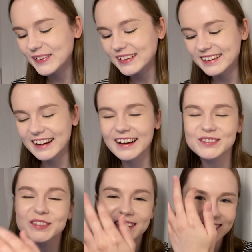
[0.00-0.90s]
Although
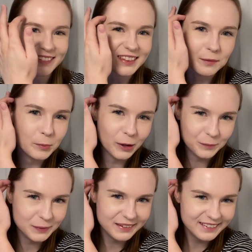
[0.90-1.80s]
I always thought that
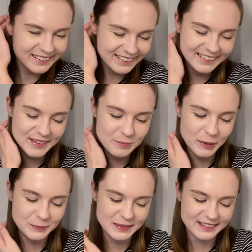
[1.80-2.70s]
pop
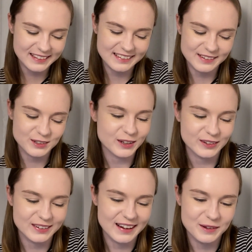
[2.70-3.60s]
is like such a
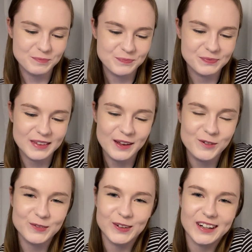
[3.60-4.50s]
cute name
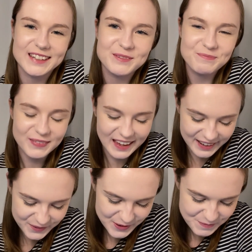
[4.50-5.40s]
for it.
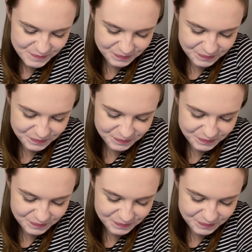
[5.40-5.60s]
Anyway,